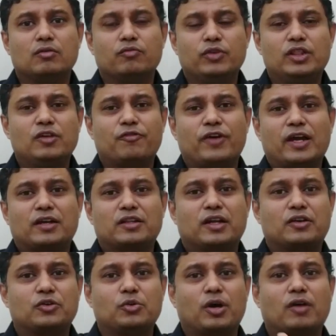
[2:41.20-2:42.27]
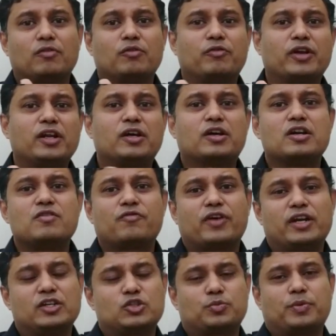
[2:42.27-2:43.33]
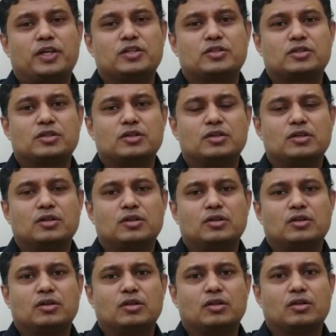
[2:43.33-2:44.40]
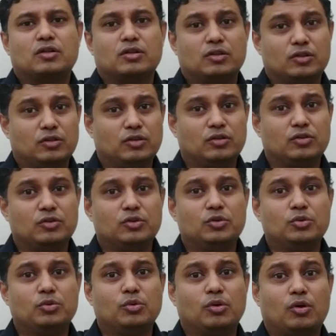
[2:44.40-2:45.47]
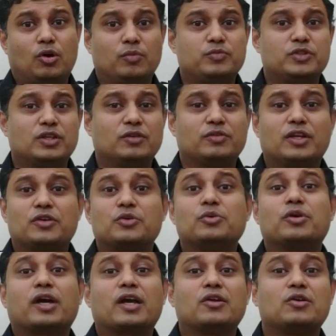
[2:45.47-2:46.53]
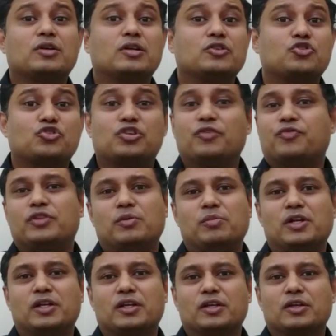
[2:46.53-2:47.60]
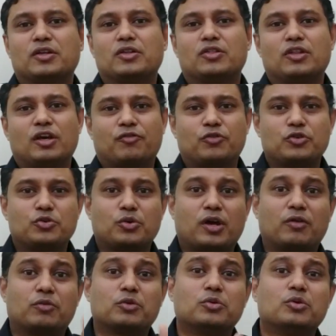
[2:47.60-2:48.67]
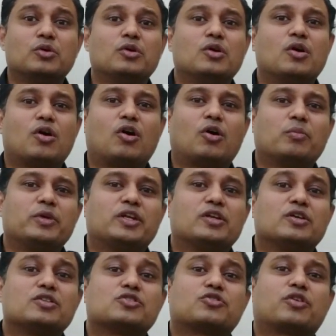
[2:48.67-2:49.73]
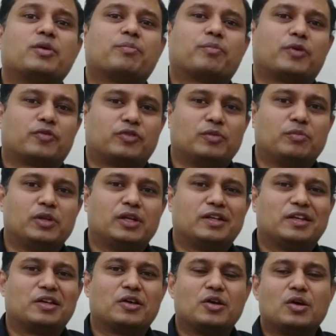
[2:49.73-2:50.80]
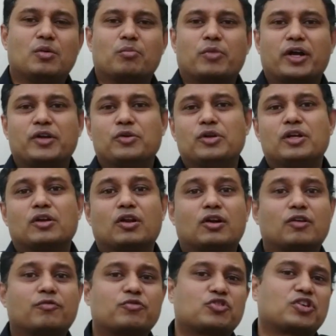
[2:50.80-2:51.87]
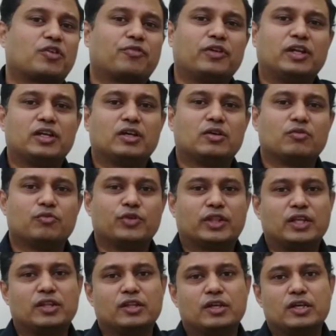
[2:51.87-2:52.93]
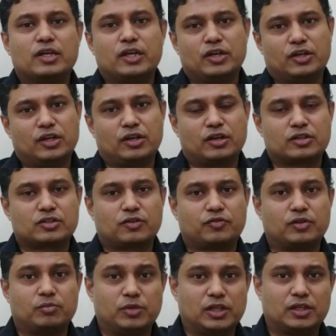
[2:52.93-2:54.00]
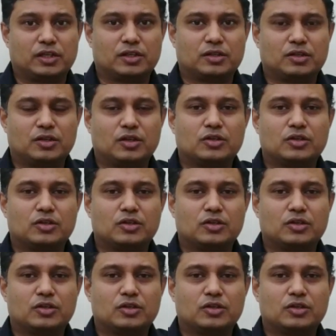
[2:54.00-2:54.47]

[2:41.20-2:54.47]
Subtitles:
With the fact that you have a very confined space, you observe that you cannot shift the building. Therefore, you have to omit a strip of the building by doing a lot of shuffling within the interiors of the building.